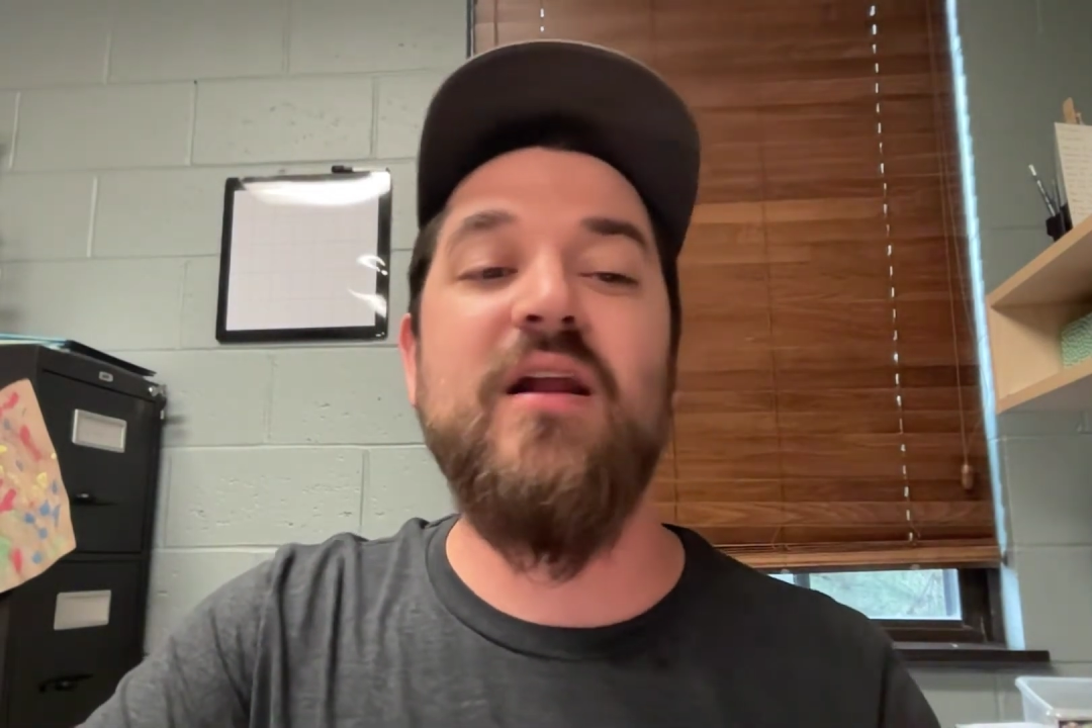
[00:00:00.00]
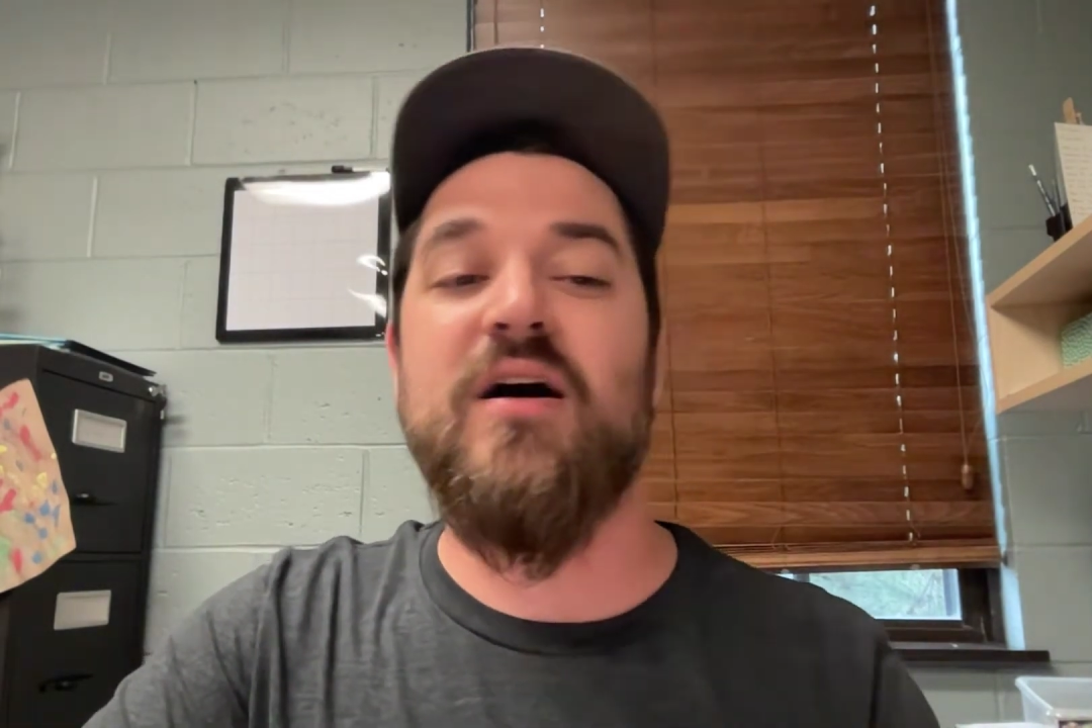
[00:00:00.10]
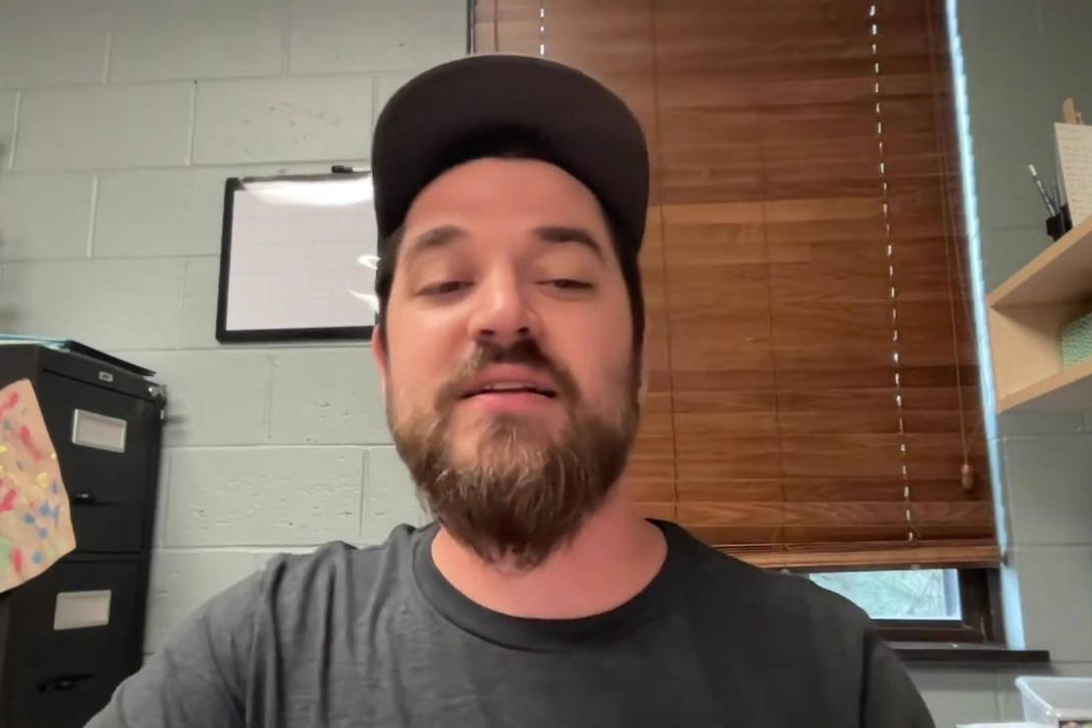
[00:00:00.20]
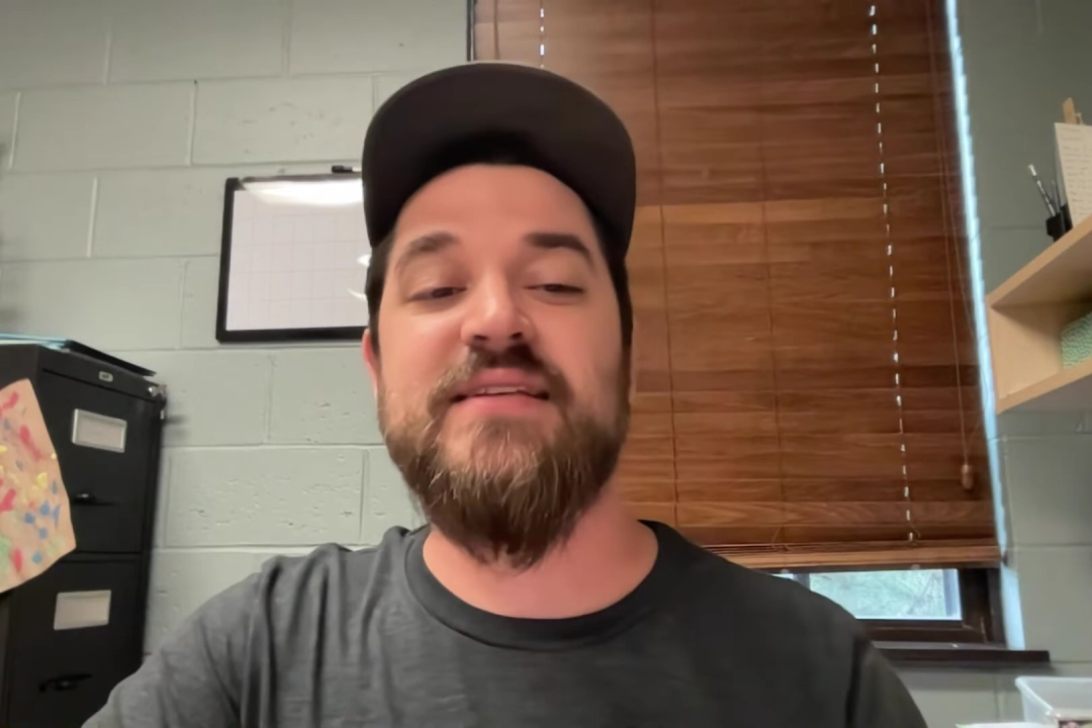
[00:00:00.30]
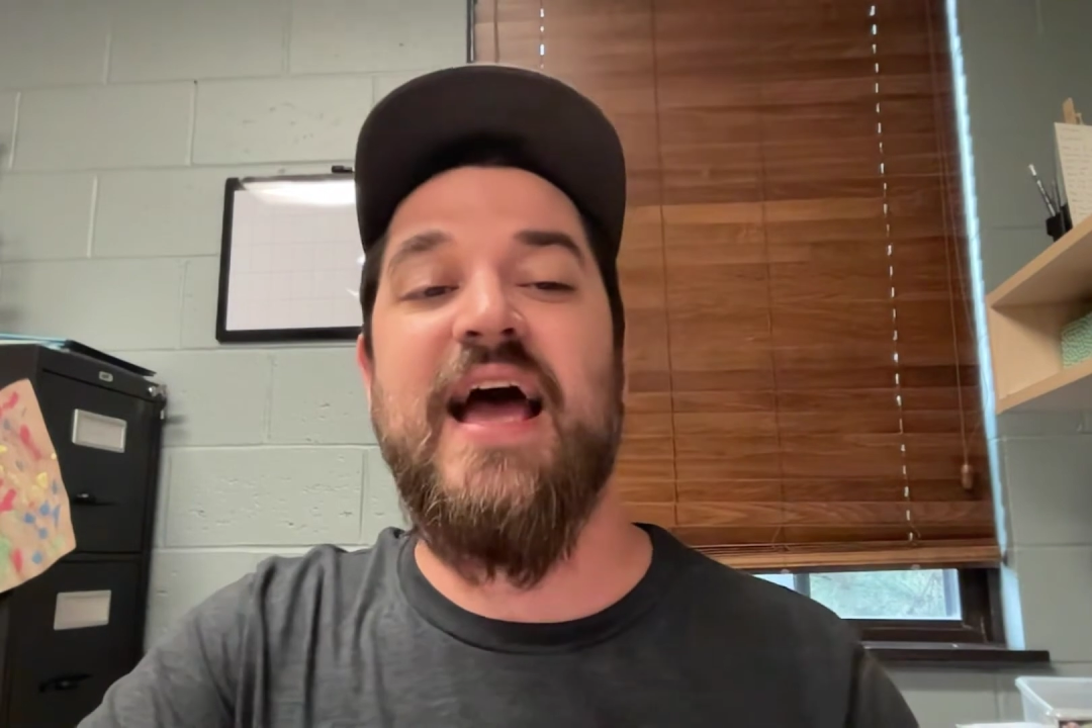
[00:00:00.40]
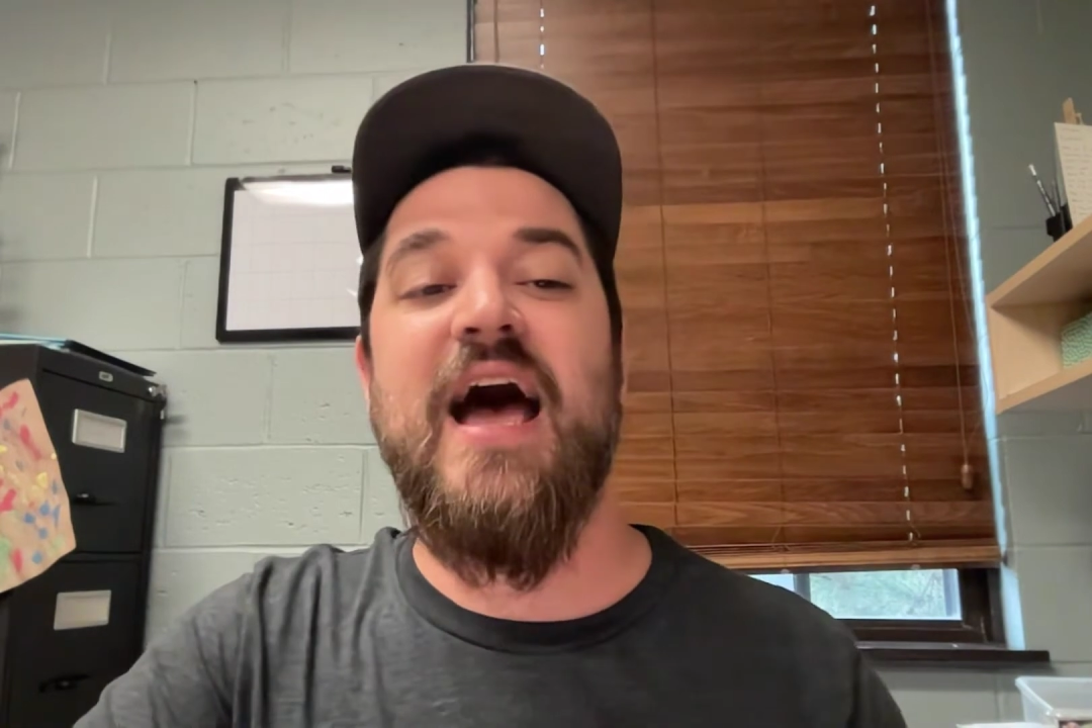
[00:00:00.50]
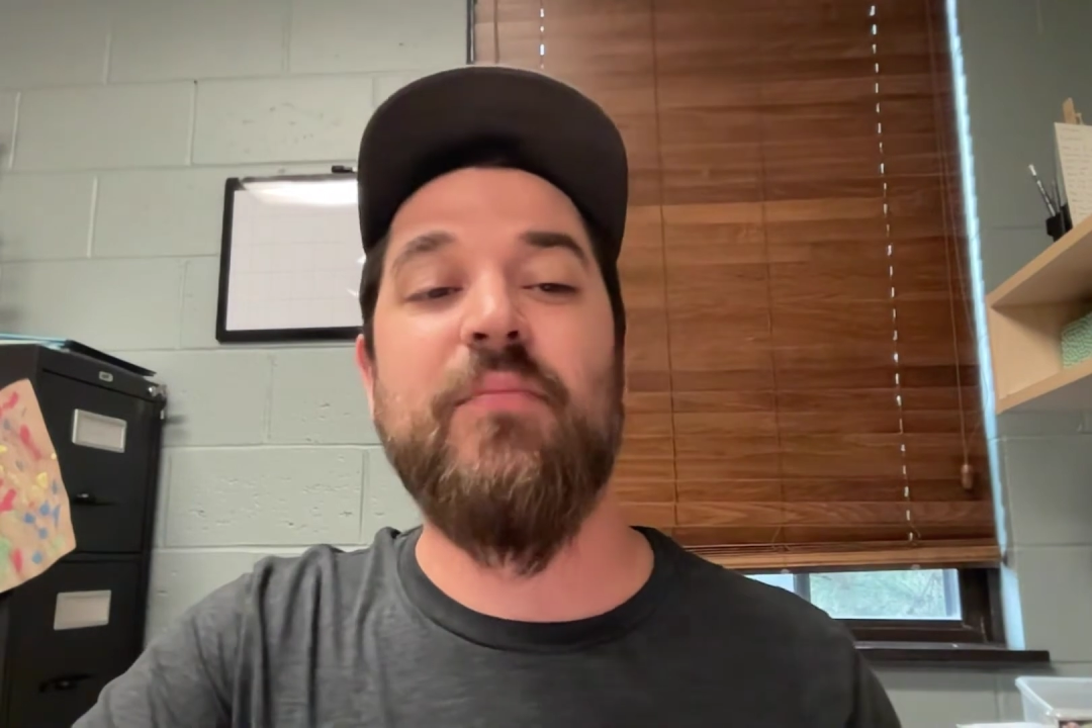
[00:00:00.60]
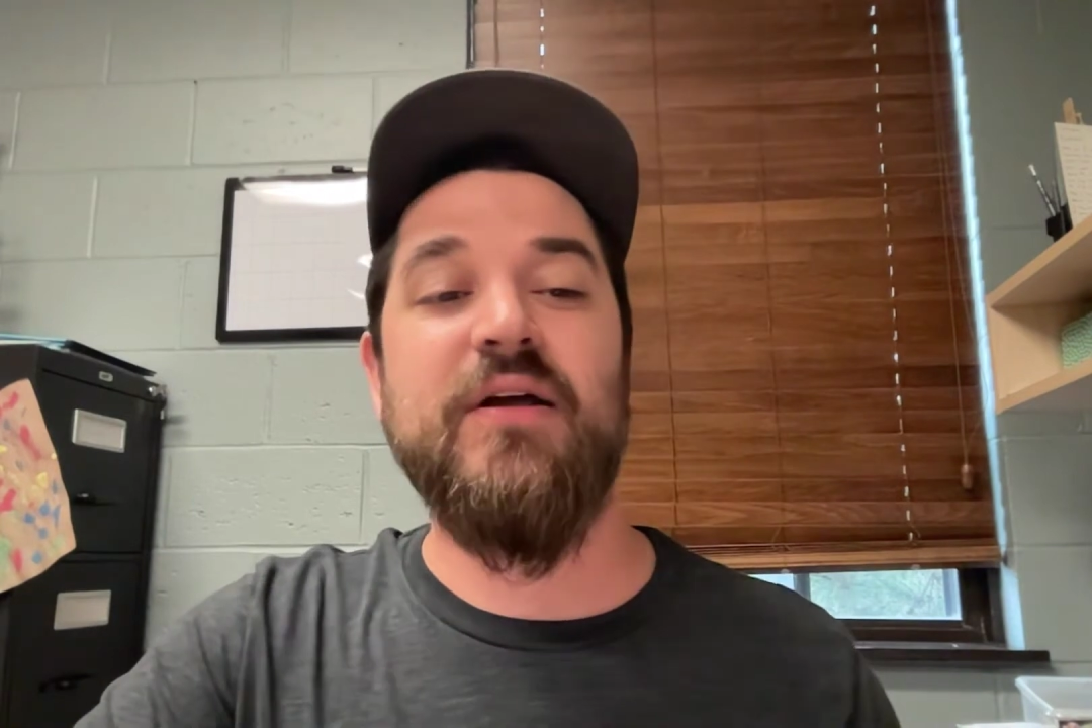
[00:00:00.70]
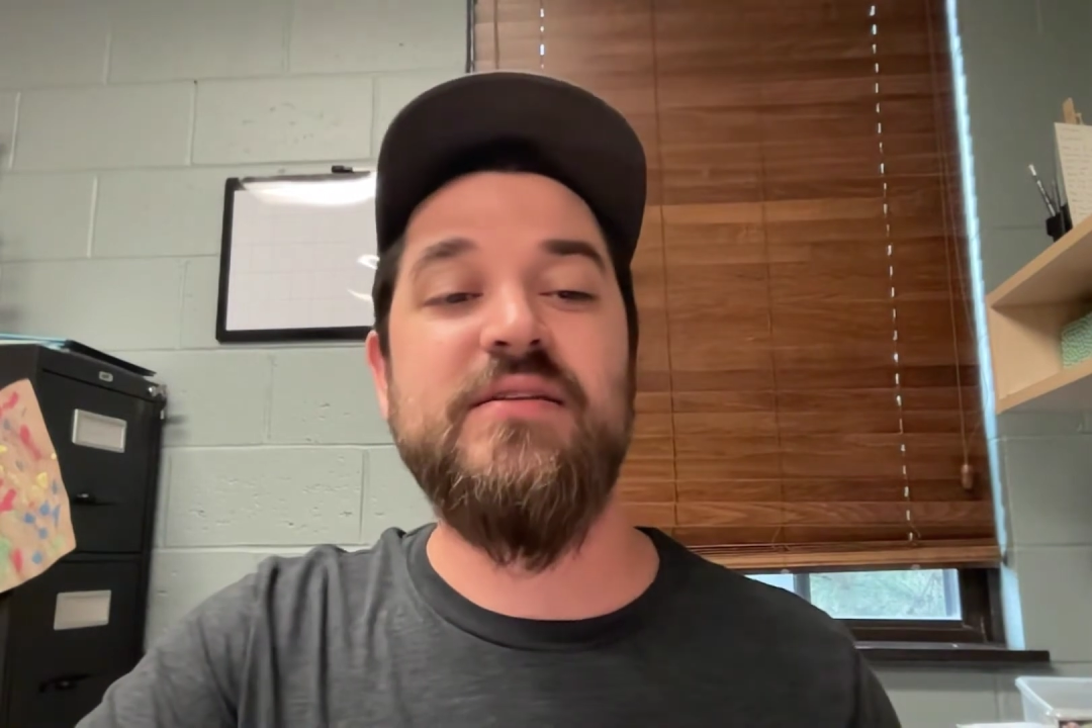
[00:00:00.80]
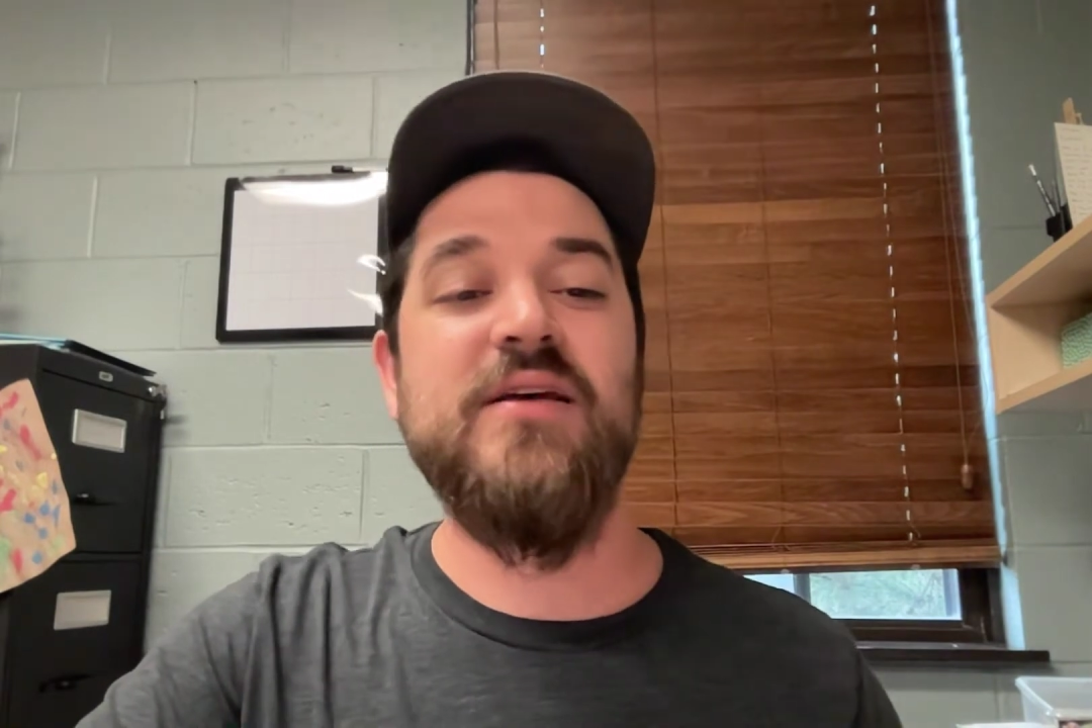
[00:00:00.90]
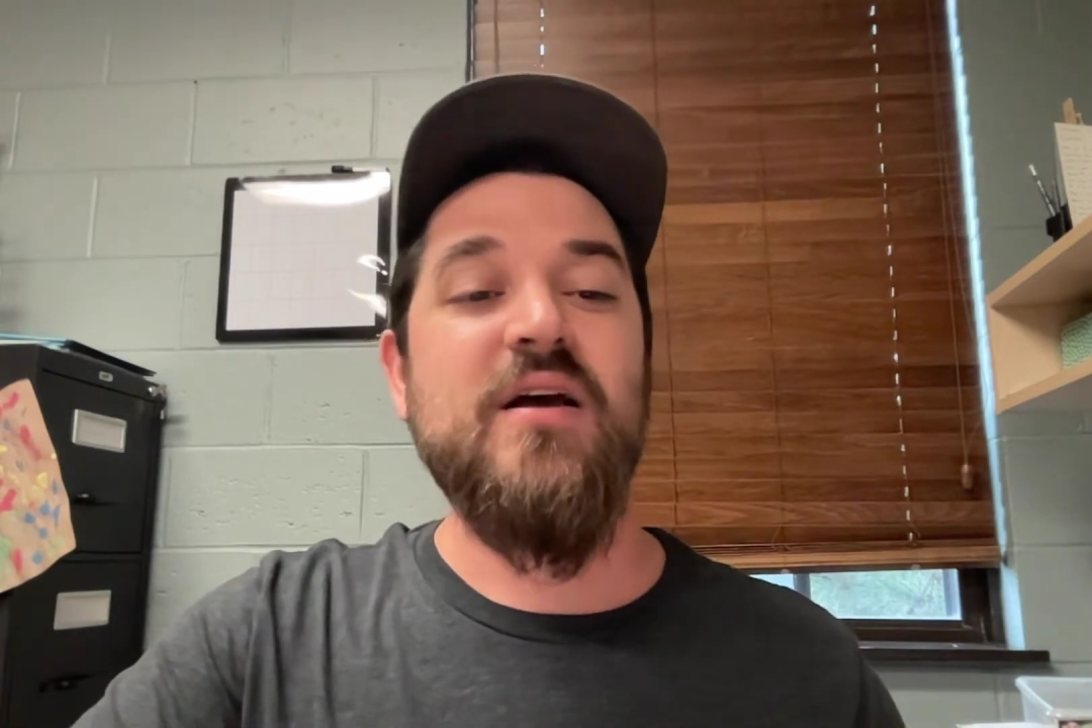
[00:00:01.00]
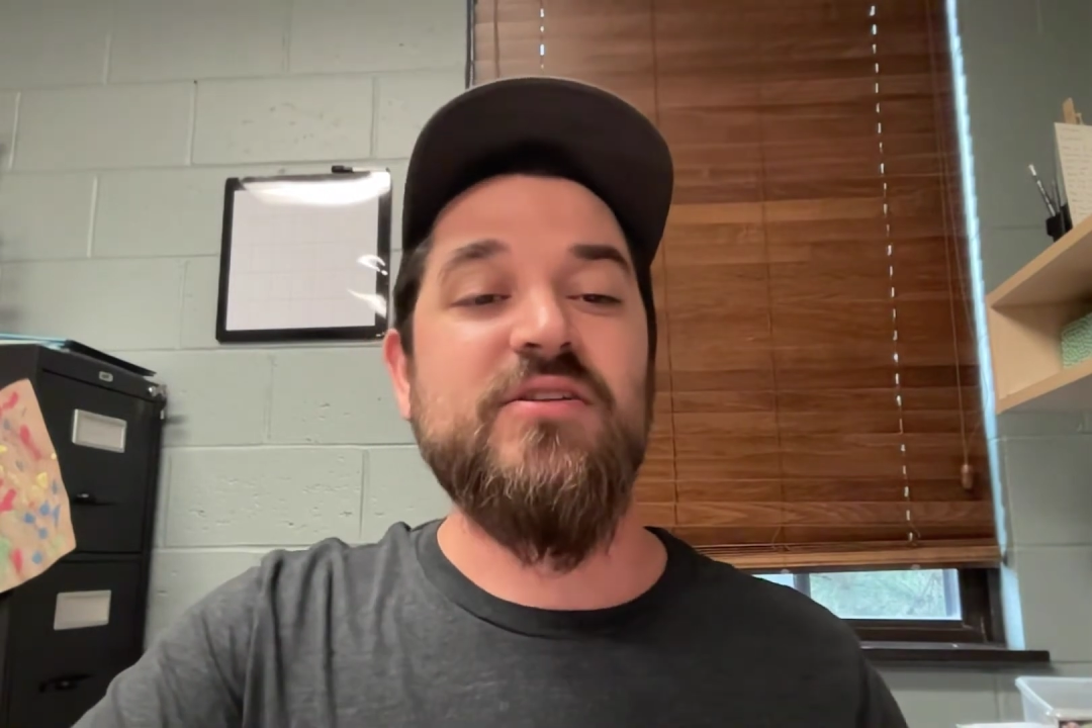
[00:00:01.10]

on tablets